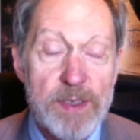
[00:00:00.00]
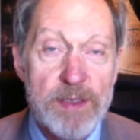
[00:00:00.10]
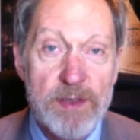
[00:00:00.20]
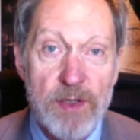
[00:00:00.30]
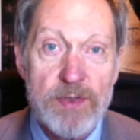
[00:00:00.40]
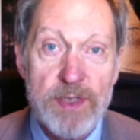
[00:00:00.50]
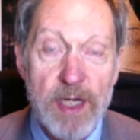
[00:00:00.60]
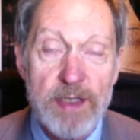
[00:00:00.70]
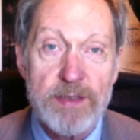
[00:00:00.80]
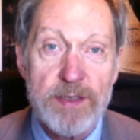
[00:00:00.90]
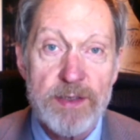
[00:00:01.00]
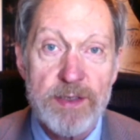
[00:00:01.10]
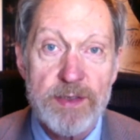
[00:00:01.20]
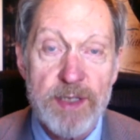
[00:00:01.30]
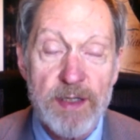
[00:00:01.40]
in those cases
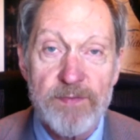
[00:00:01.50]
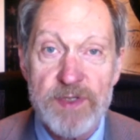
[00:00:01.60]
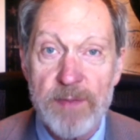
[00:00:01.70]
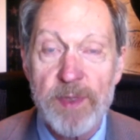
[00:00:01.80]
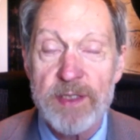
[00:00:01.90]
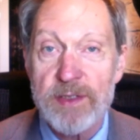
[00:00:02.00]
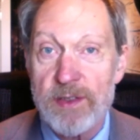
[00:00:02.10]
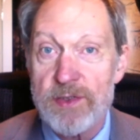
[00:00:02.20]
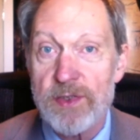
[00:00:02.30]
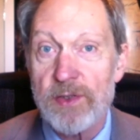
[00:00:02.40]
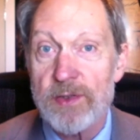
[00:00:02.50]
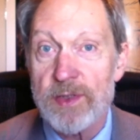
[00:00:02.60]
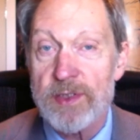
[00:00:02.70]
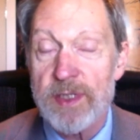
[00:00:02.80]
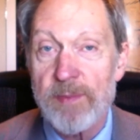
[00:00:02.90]
is that if somebody's concerned that
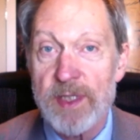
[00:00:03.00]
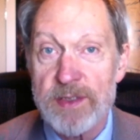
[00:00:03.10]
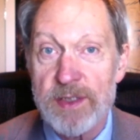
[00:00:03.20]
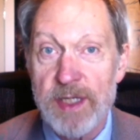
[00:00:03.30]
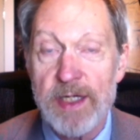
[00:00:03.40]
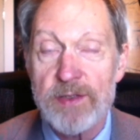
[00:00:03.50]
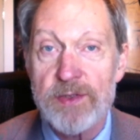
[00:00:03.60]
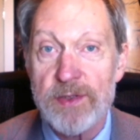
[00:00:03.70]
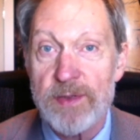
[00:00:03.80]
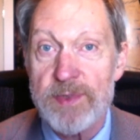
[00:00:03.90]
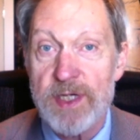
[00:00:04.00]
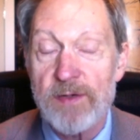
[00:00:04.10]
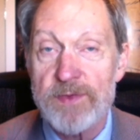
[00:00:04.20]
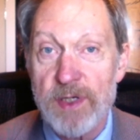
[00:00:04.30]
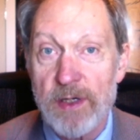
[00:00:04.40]
somebody's a danger to
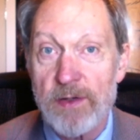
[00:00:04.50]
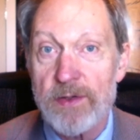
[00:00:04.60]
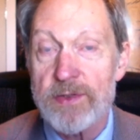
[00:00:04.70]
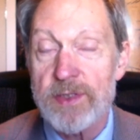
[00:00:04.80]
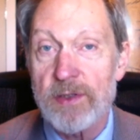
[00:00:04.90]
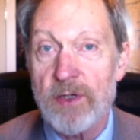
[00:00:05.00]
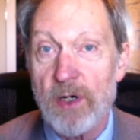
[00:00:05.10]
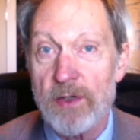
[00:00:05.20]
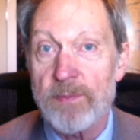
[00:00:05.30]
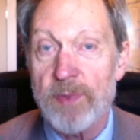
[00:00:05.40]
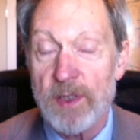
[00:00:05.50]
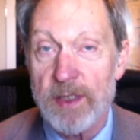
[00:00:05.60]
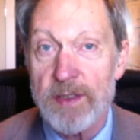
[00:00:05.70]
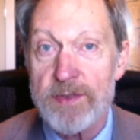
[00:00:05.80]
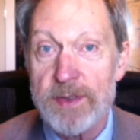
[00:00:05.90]
themselves or others, they'll call the
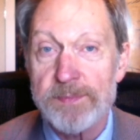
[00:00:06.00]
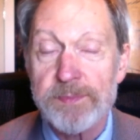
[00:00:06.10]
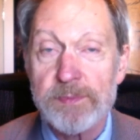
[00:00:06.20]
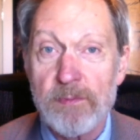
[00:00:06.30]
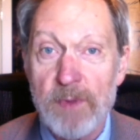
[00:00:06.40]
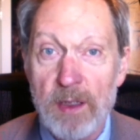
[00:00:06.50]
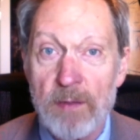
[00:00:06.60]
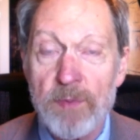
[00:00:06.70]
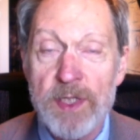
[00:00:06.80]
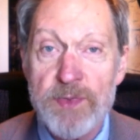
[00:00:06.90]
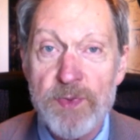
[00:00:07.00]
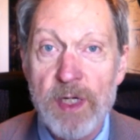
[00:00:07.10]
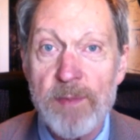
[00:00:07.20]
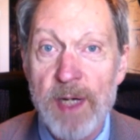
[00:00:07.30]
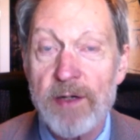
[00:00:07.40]
police. Police will
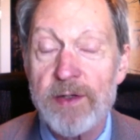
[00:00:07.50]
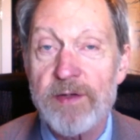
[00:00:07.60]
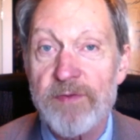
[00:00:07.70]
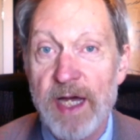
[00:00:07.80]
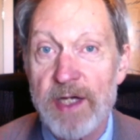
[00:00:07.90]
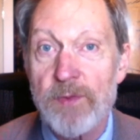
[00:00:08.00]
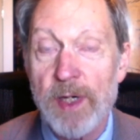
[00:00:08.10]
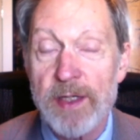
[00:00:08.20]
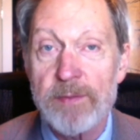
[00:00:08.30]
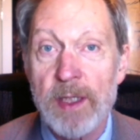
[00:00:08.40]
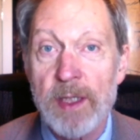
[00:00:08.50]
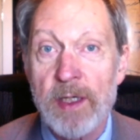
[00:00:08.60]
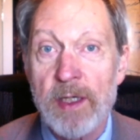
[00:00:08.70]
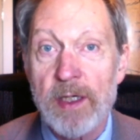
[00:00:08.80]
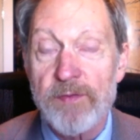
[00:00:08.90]
come out and evaluate them.
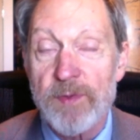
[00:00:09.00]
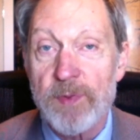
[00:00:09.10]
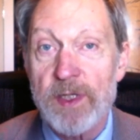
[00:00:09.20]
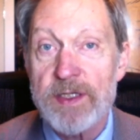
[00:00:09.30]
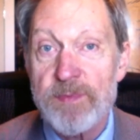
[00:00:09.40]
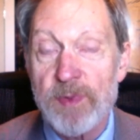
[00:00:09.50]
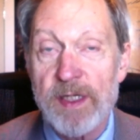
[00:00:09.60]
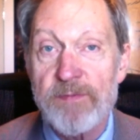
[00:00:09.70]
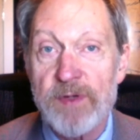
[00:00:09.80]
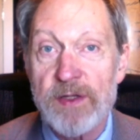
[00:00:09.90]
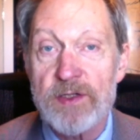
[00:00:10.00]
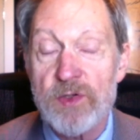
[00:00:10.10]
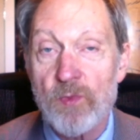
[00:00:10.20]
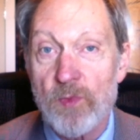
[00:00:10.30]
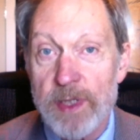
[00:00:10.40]
If the police believe that there's
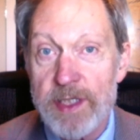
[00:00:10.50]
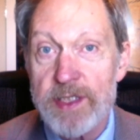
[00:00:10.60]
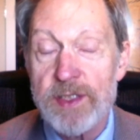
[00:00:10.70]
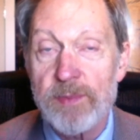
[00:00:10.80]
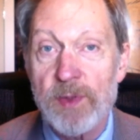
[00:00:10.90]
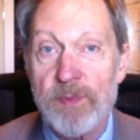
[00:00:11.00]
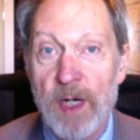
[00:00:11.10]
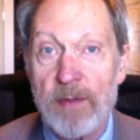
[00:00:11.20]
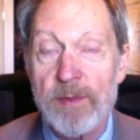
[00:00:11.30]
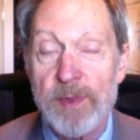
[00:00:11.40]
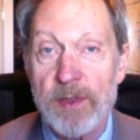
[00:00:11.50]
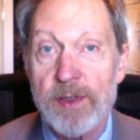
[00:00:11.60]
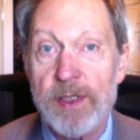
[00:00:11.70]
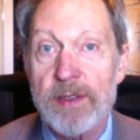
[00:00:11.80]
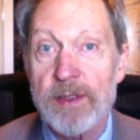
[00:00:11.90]
a reasonable
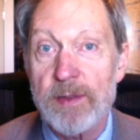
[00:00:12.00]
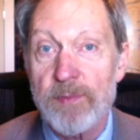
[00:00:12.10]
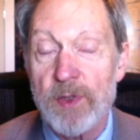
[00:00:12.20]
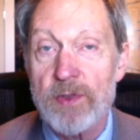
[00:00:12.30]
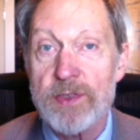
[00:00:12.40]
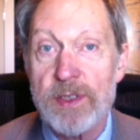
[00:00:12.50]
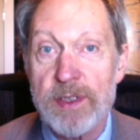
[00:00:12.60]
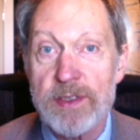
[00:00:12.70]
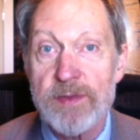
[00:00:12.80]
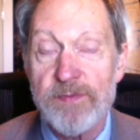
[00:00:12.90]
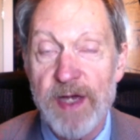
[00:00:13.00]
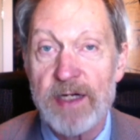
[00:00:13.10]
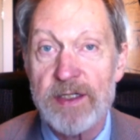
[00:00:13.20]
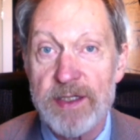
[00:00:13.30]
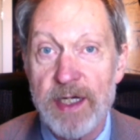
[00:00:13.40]
probability that the person is in
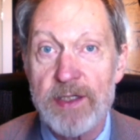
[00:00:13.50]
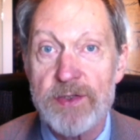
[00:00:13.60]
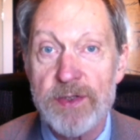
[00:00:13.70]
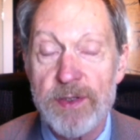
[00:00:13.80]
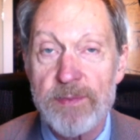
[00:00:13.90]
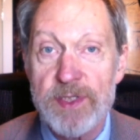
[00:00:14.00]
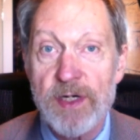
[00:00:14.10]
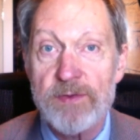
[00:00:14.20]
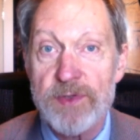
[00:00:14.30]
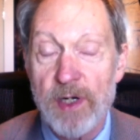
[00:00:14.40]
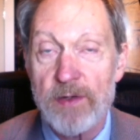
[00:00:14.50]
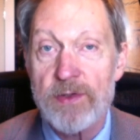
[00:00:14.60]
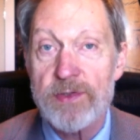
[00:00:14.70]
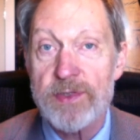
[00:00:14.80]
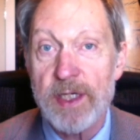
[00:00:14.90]
fact a danger to themselves or
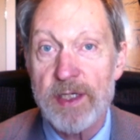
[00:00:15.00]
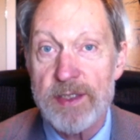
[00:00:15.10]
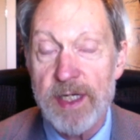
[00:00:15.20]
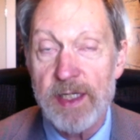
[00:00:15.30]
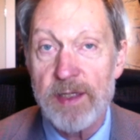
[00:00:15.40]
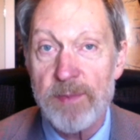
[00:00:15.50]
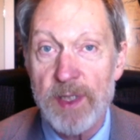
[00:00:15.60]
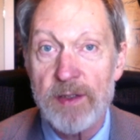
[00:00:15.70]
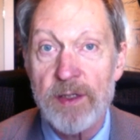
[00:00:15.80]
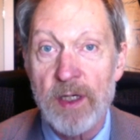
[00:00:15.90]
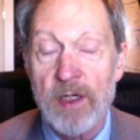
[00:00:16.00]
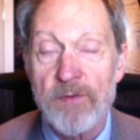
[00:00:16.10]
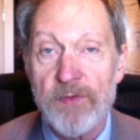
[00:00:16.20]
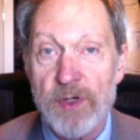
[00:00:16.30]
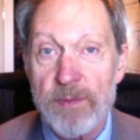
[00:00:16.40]
others, they can take them in
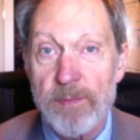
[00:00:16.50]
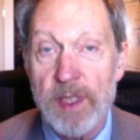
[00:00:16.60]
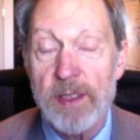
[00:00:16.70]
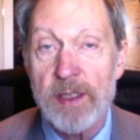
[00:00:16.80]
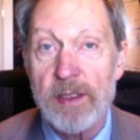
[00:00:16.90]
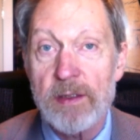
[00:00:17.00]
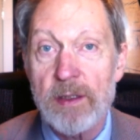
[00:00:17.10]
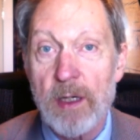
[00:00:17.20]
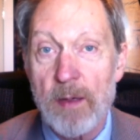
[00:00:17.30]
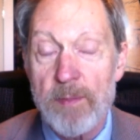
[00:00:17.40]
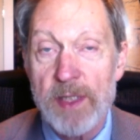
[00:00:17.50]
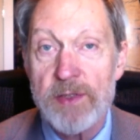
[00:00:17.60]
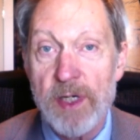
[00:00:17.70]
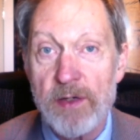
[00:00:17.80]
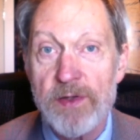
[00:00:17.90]
for an immediate mental
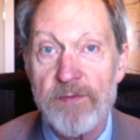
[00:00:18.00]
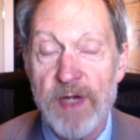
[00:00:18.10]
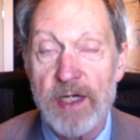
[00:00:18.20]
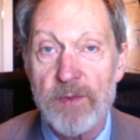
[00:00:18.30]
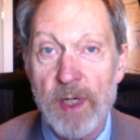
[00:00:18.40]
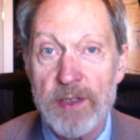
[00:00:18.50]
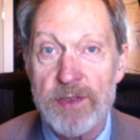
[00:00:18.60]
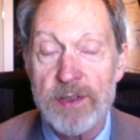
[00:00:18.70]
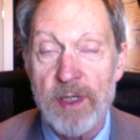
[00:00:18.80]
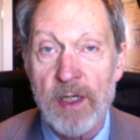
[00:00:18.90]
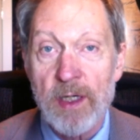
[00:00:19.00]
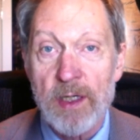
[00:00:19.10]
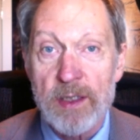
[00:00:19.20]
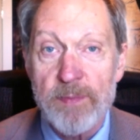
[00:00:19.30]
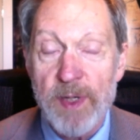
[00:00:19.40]
health evaluation.
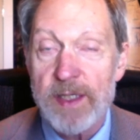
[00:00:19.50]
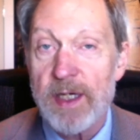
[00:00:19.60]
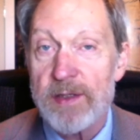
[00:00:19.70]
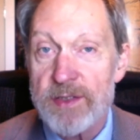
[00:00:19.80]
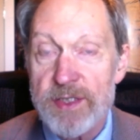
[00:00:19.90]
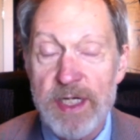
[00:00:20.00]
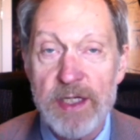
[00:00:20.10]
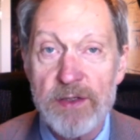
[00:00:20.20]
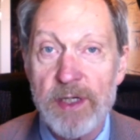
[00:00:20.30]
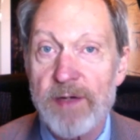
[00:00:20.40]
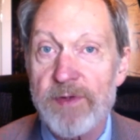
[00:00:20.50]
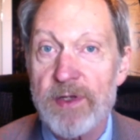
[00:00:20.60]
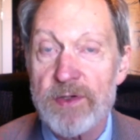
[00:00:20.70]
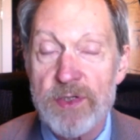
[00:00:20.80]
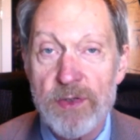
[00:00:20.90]
Depending on the state, you'll have
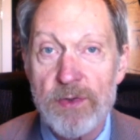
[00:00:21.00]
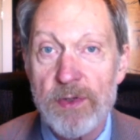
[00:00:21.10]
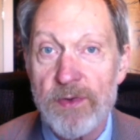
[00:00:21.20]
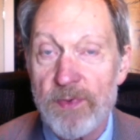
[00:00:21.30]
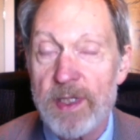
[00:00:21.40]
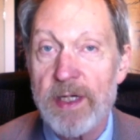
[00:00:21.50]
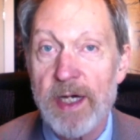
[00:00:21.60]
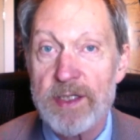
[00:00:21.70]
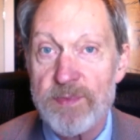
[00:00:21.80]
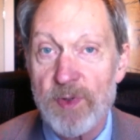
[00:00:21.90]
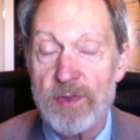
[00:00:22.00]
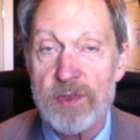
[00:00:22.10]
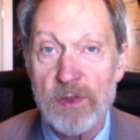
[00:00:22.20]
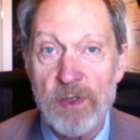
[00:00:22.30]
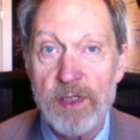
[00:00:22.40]
either 2 or 3 experts
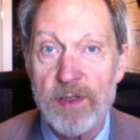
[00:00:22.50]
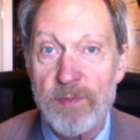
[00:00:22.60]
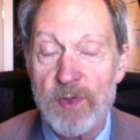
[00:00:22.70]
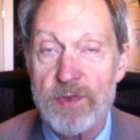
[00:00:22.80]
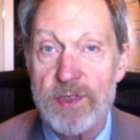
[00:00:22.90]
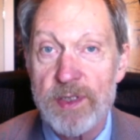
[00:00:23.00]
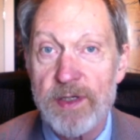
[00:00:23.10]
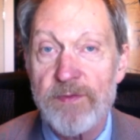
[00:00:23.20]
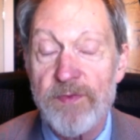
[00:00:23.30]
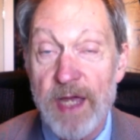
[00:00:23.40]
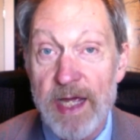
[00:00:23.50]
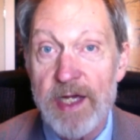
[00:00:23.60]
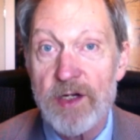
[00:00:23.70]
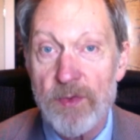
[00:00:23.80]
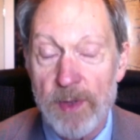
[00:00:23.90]
look at the person, and if they
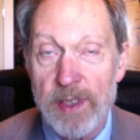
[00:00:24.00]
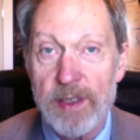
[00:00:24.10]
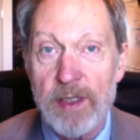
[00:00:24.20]
agree